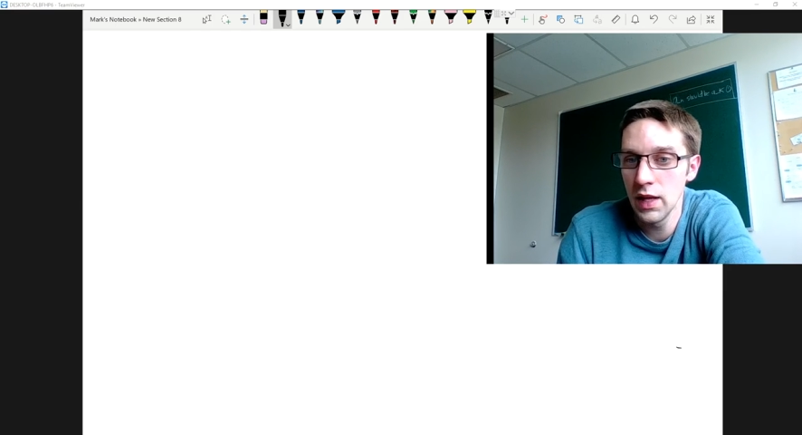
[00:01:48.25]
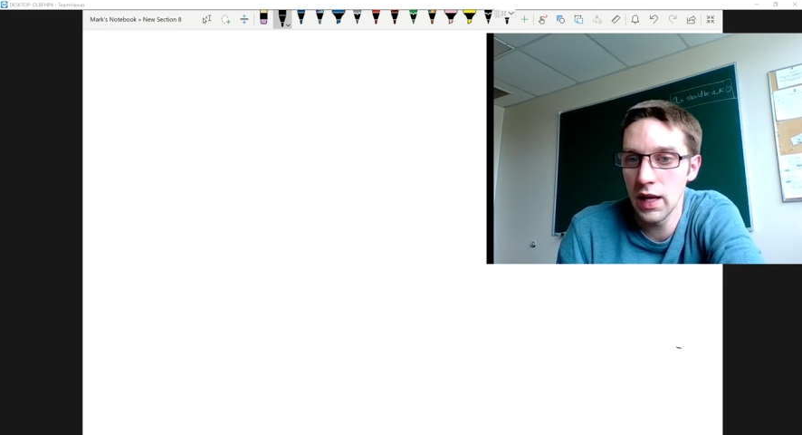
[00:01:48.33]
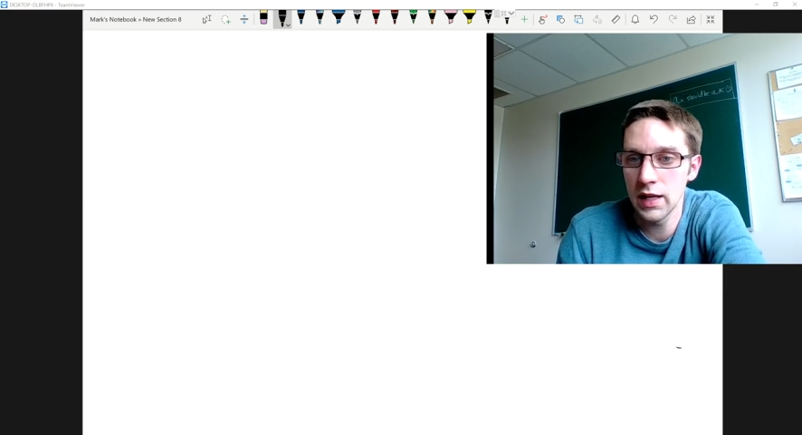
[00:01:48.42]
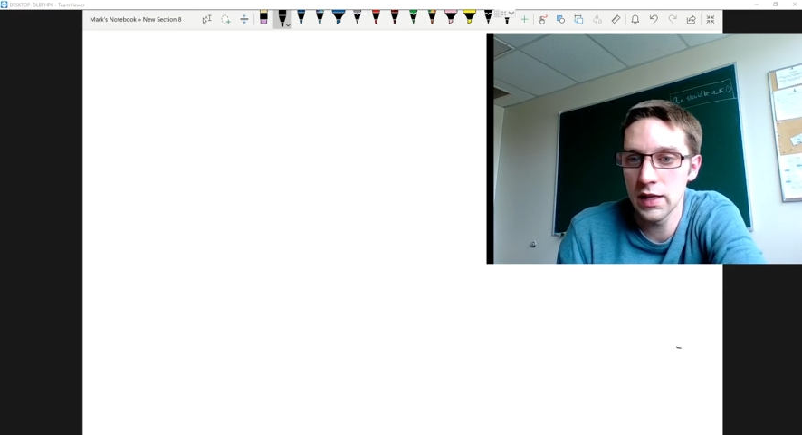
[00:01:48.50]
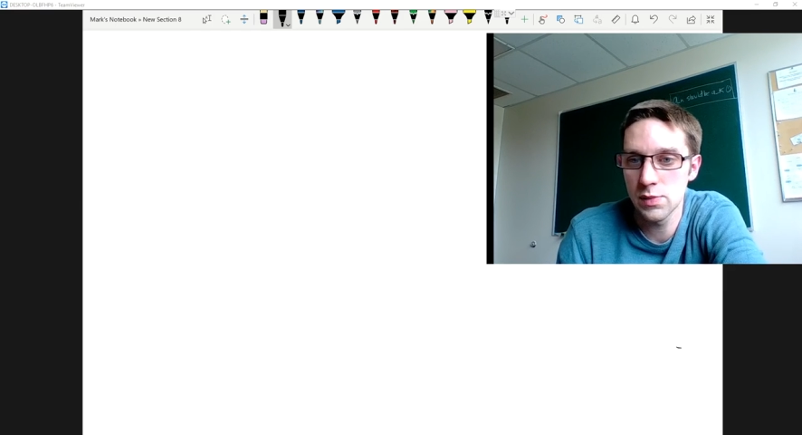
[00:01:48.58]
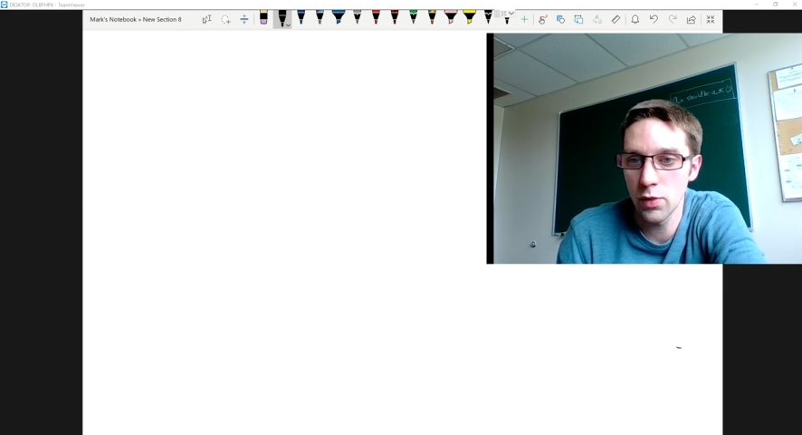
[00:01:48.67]

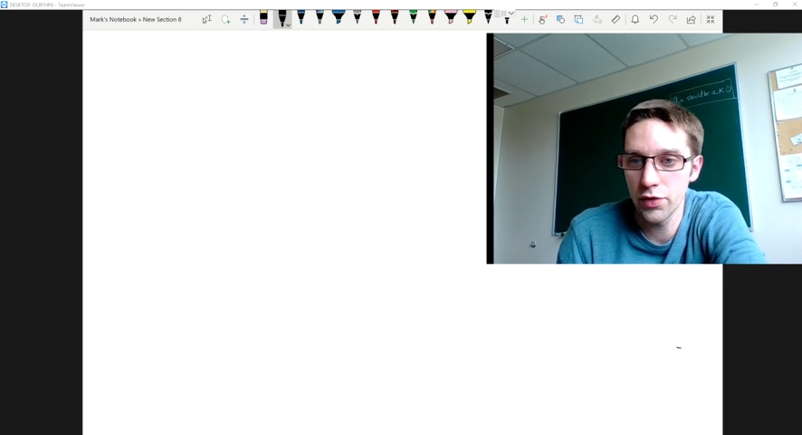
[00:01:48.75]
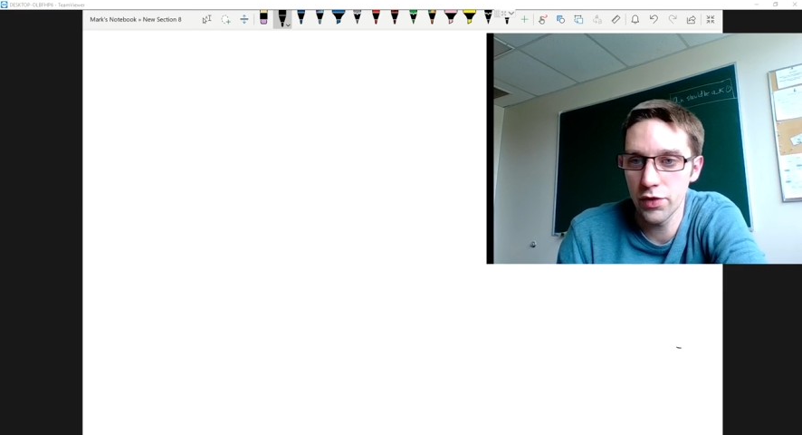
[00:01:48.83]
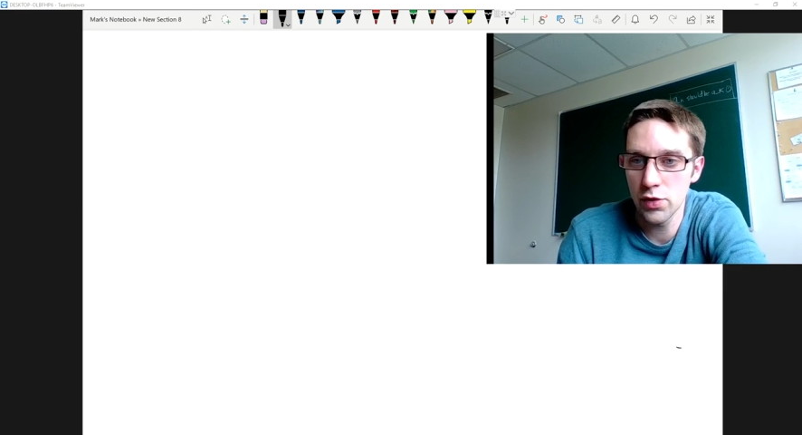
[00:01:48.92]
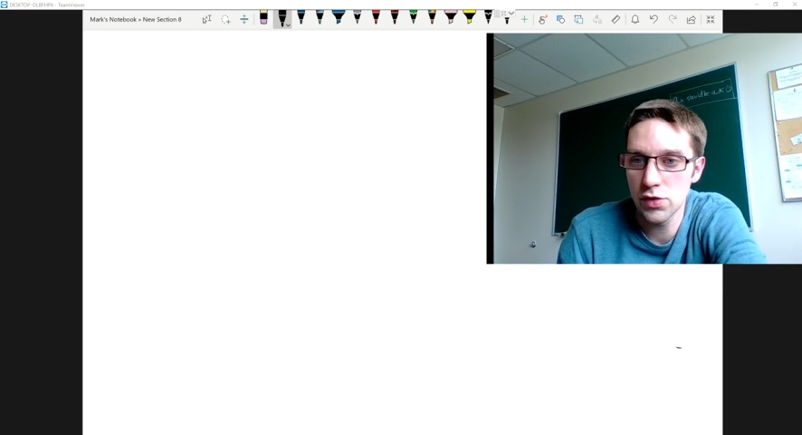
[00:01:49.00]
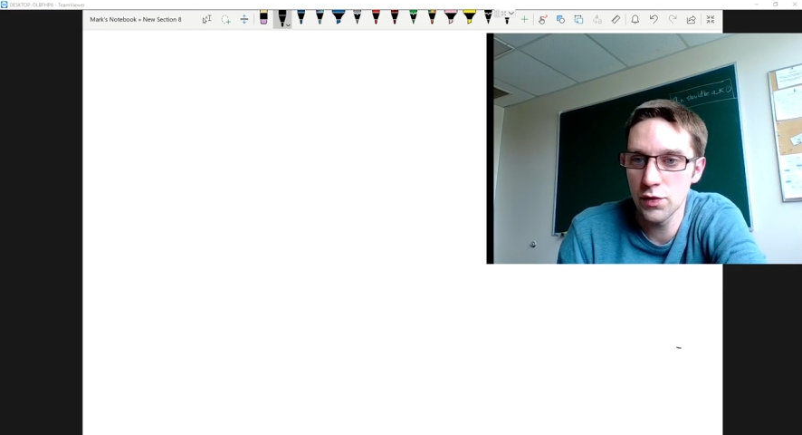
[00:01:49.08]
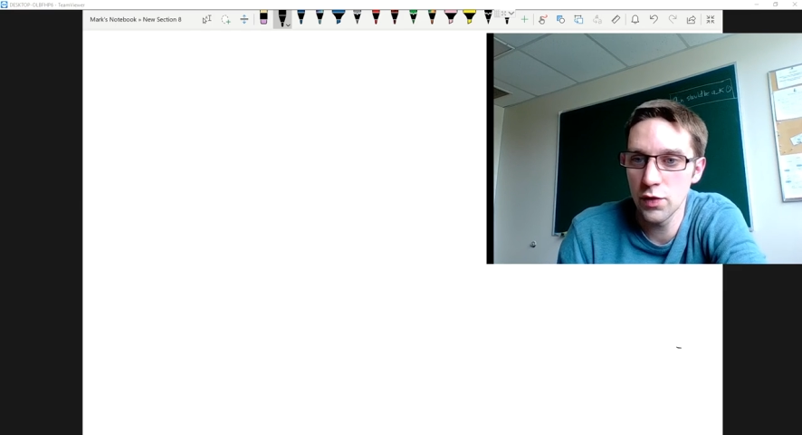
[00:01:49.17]
is both
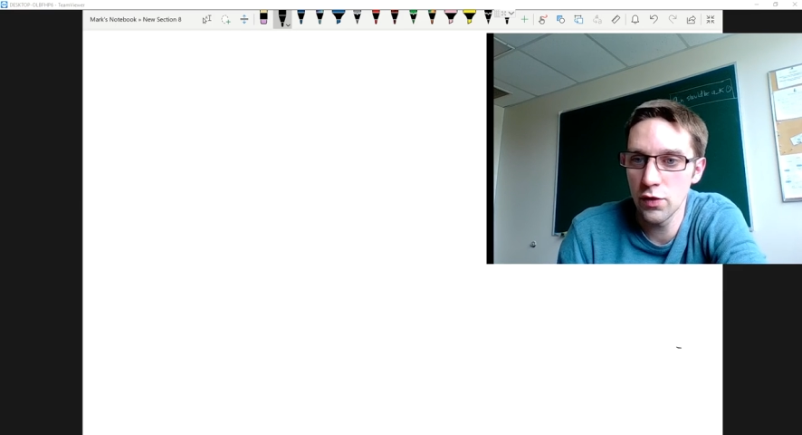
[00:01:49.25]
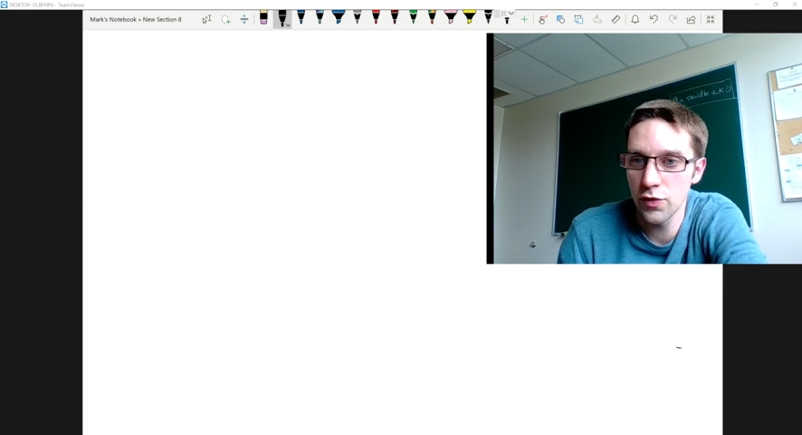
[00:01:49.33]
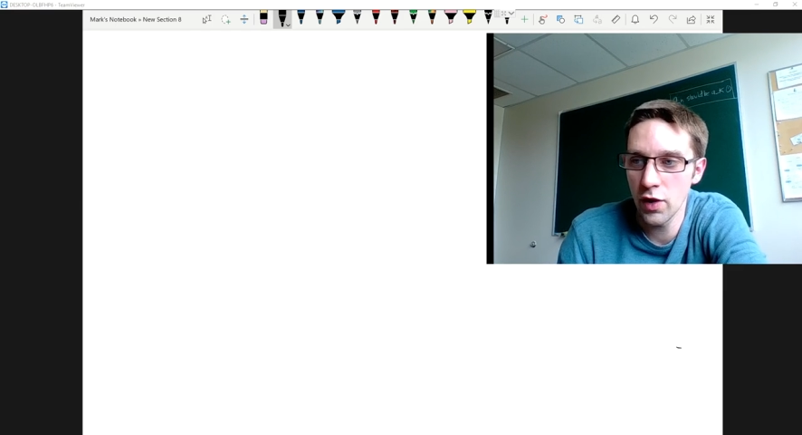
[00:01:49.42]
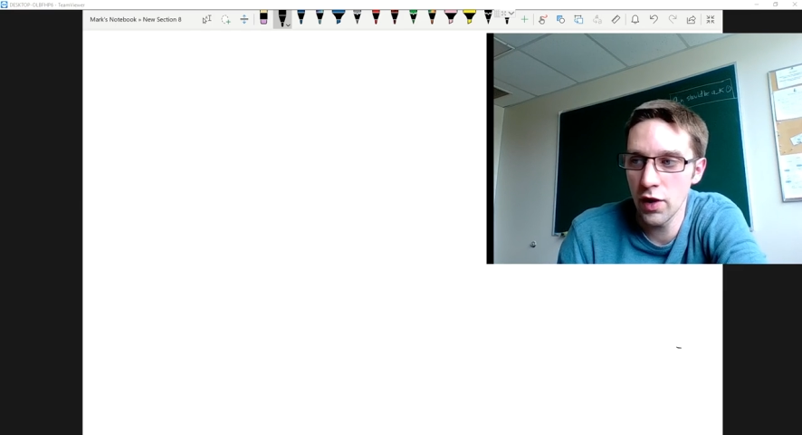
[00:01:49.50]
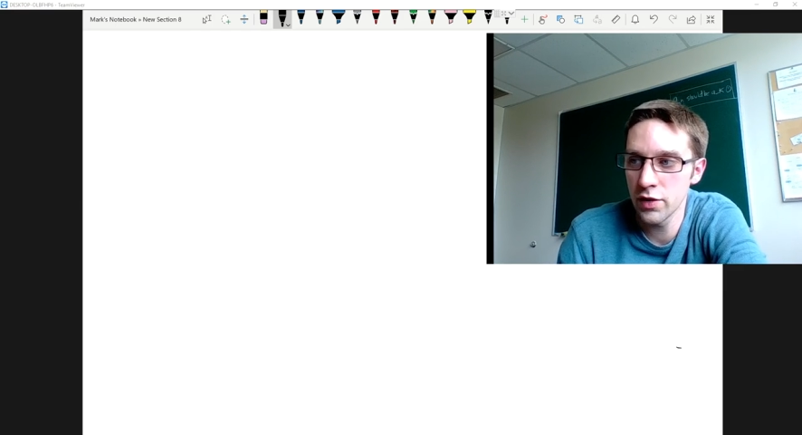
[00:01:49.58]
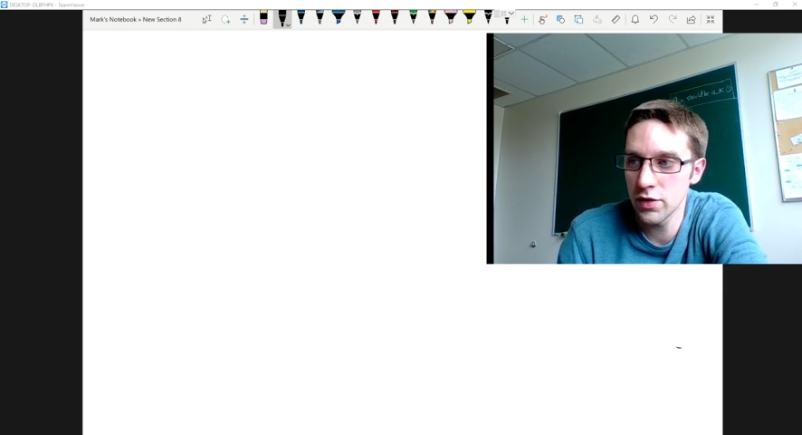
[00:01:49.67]
useful for
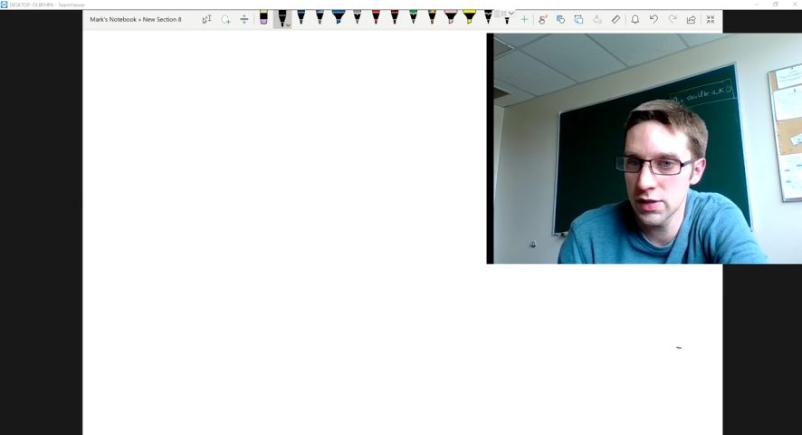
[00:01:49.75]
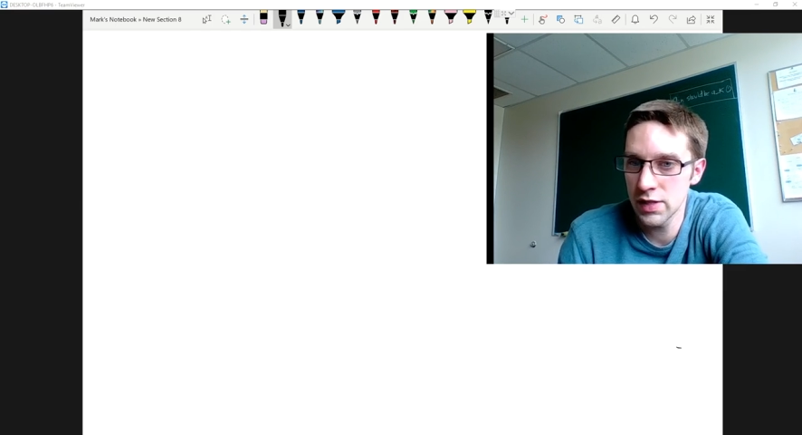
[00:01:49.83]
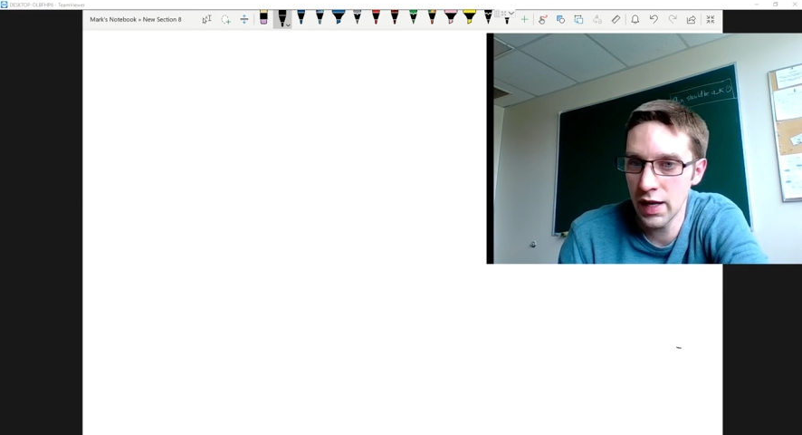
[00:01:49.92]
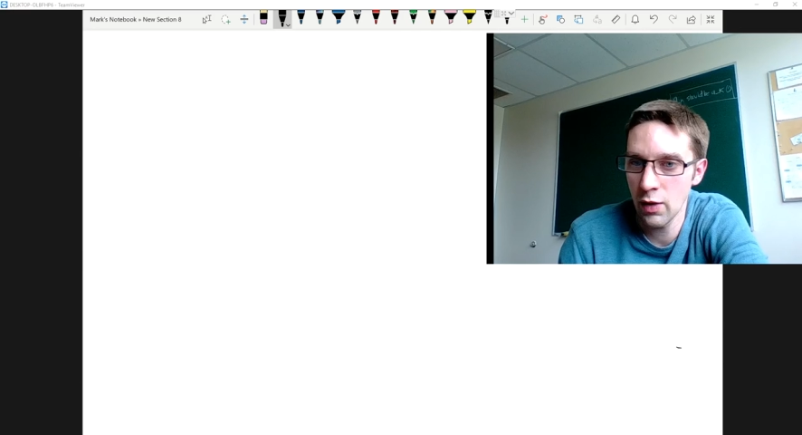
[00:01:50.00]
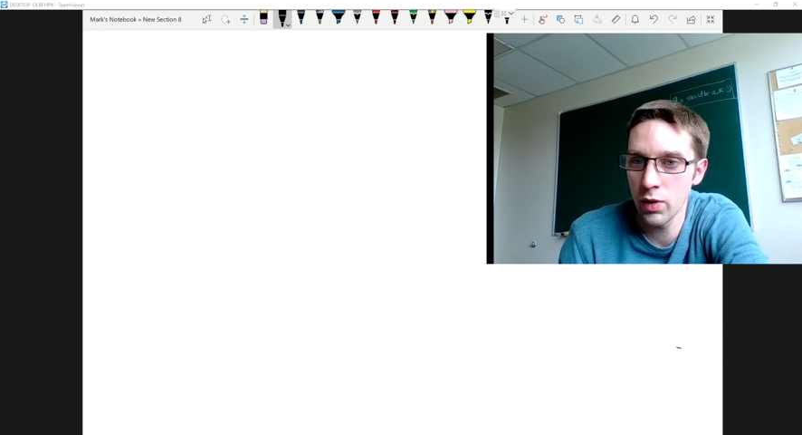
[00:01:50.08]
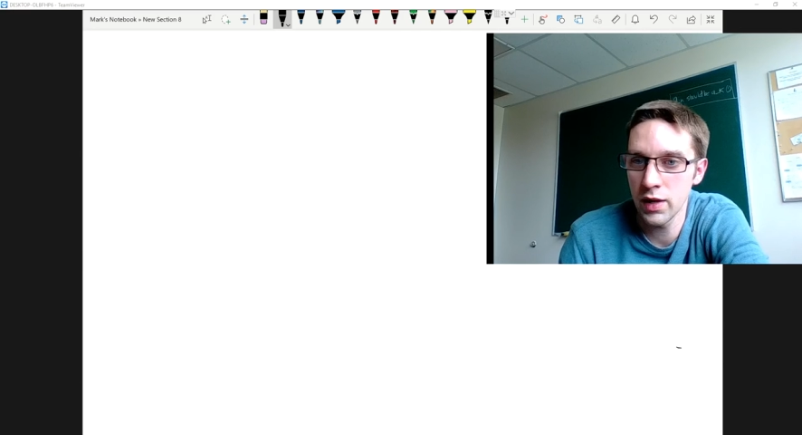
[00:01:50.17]

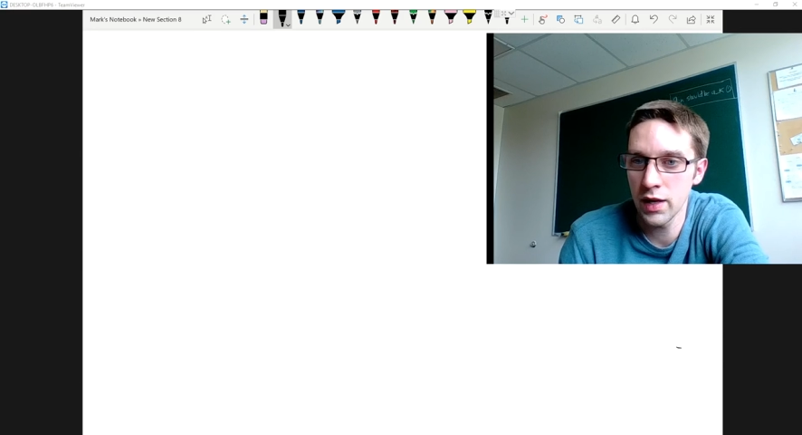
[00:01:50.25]
understanding what an